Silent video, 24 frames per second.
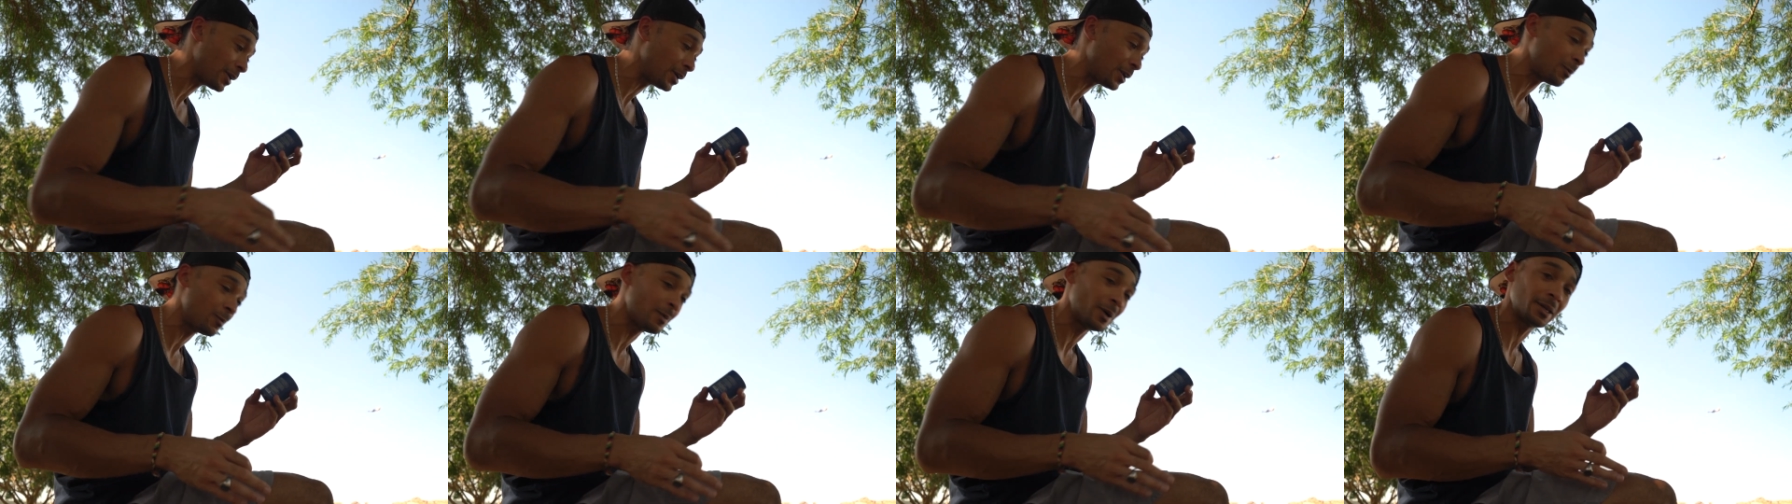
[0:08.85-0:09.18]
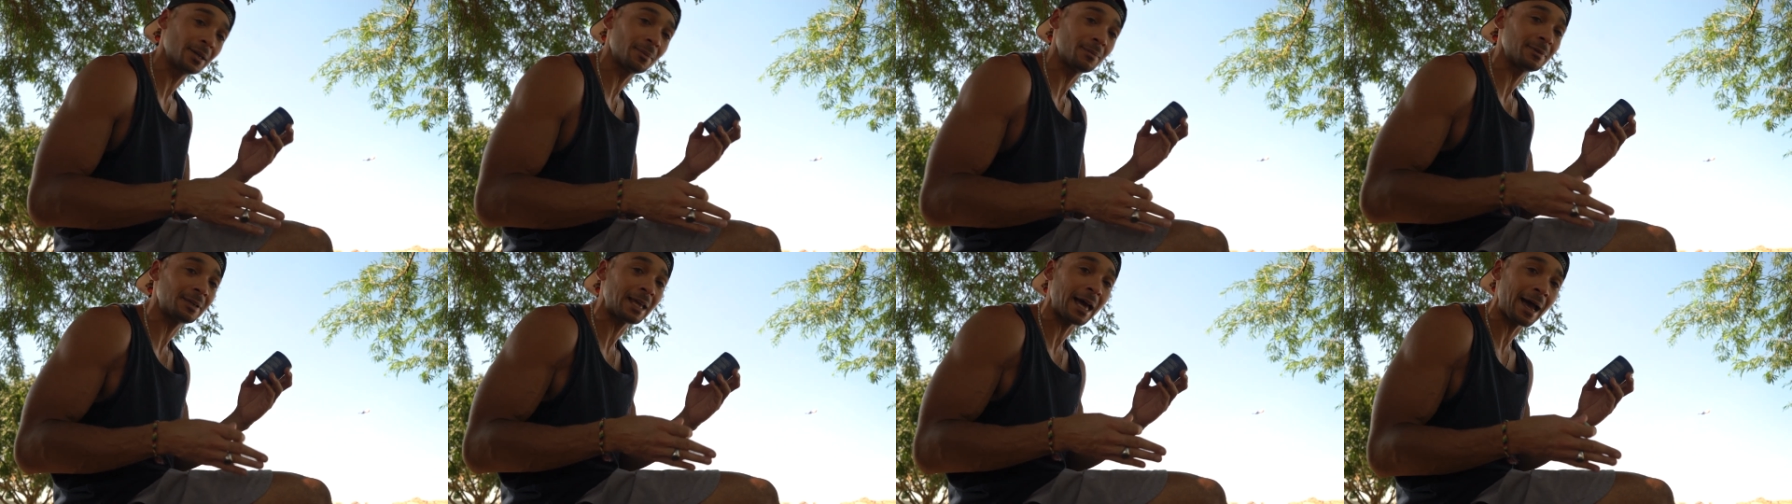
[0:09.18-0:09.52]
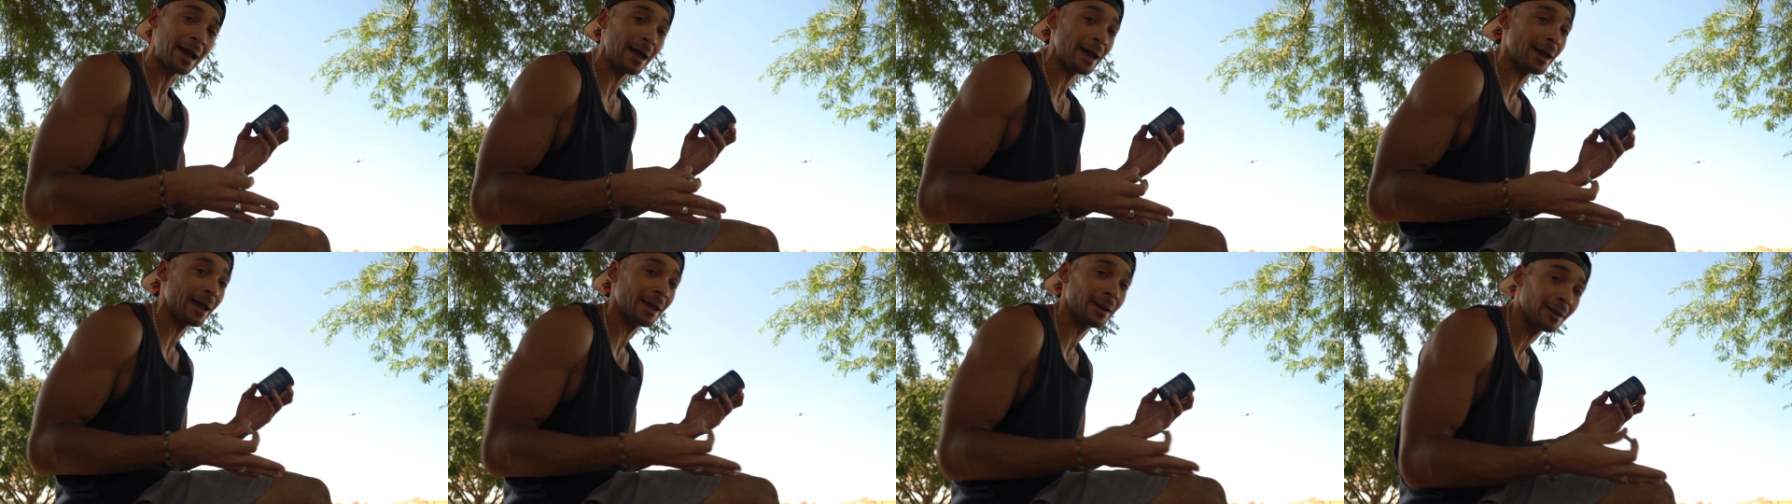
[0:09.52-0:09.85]
You don't want them
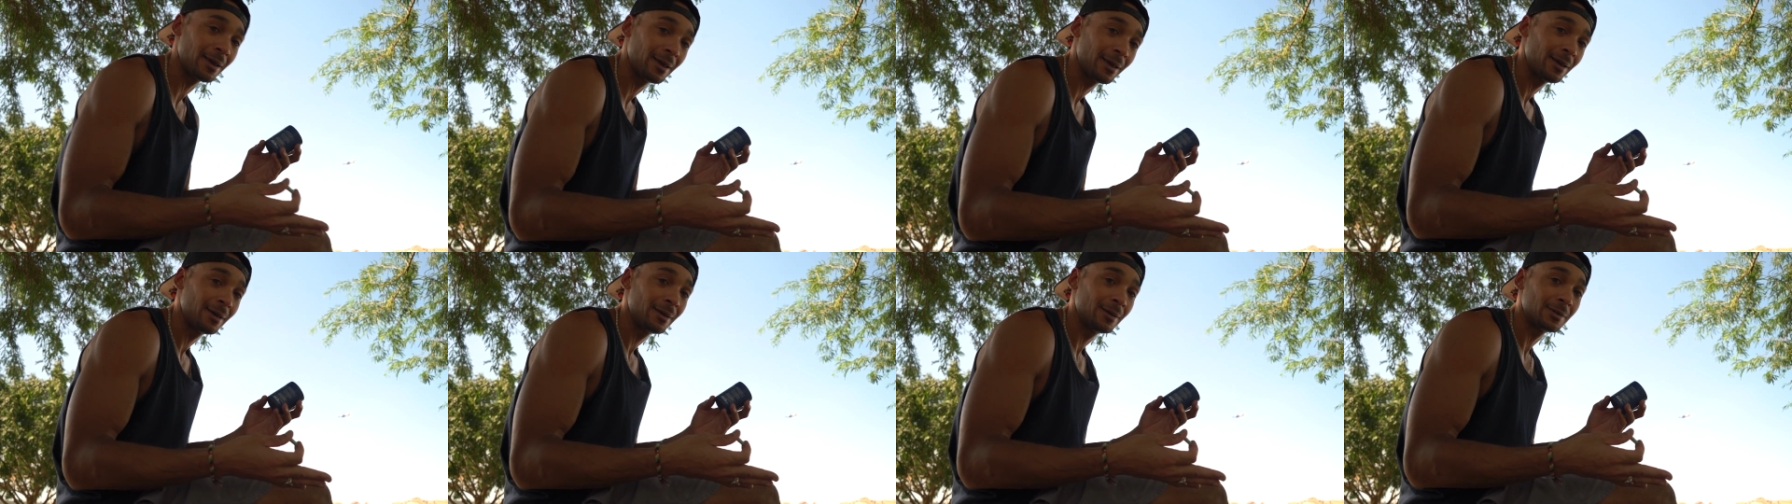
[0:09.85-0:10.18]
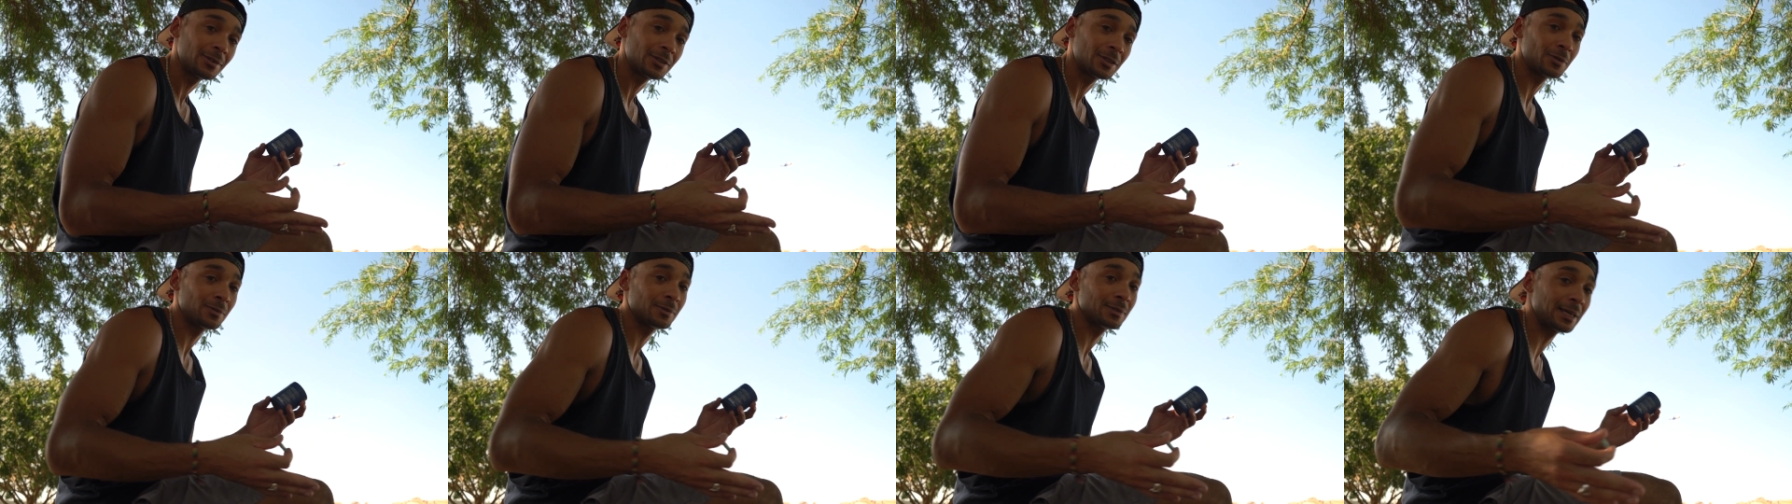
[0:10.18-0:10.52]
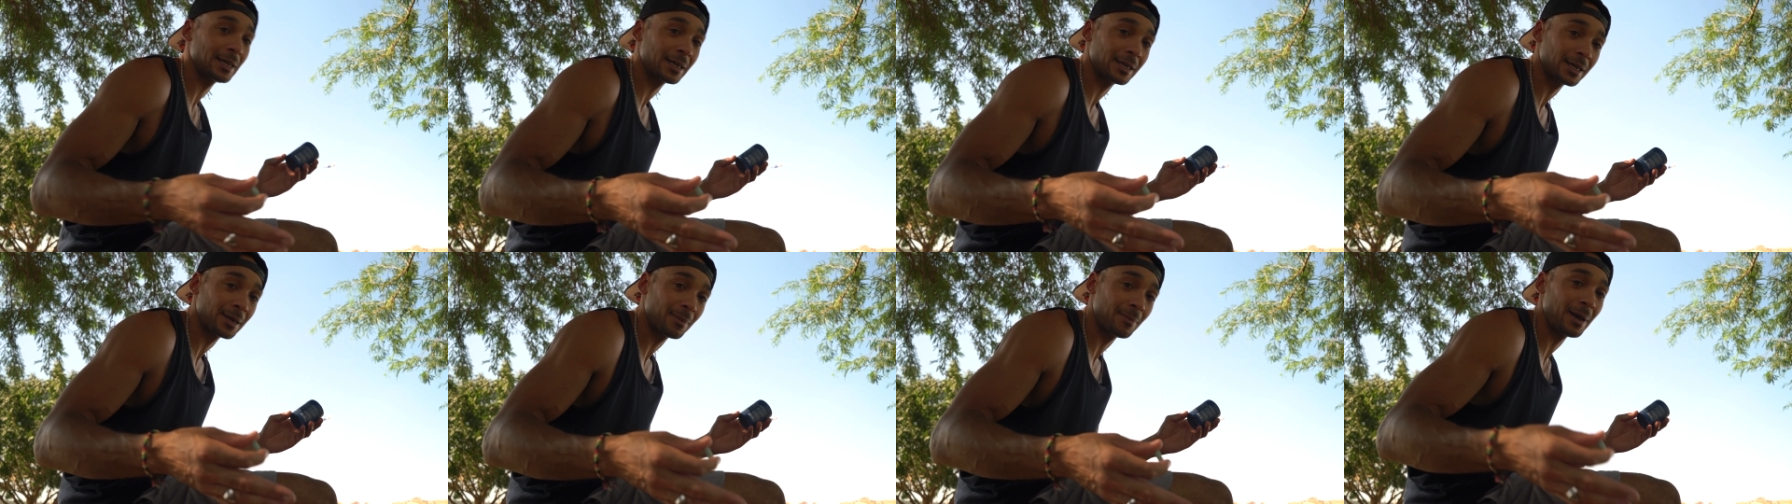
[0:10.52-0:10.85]
dying as soon as
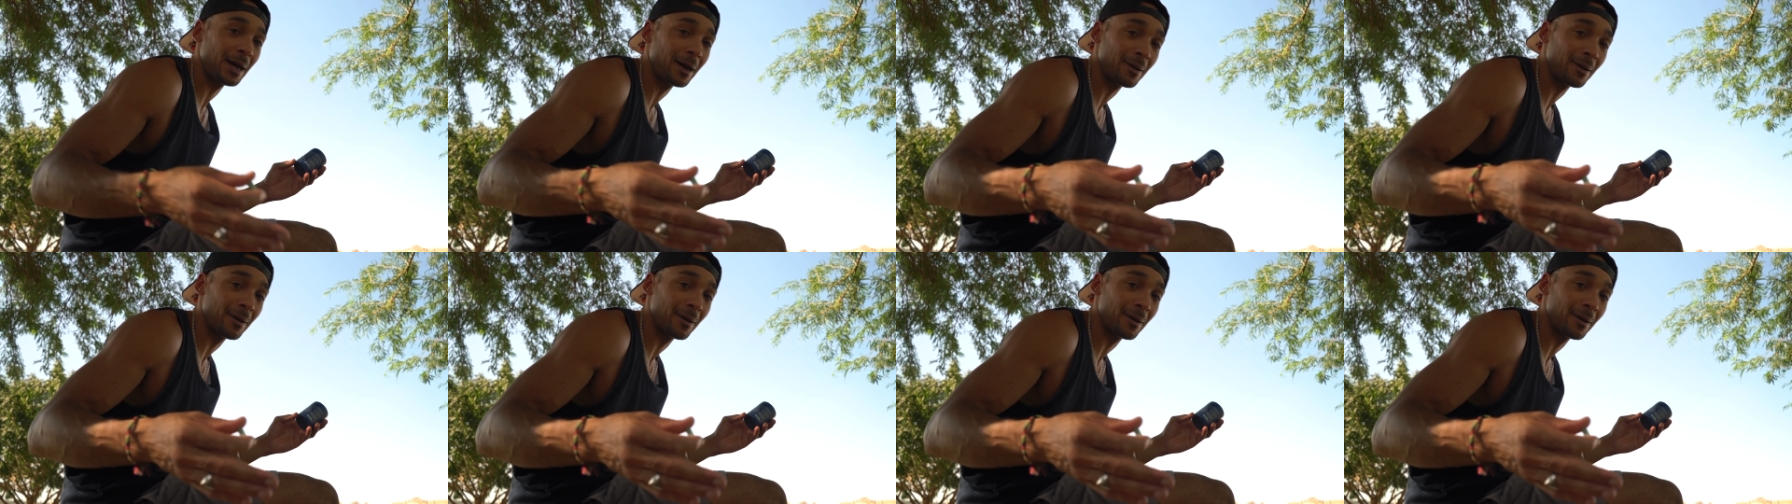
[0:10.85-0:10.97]
they come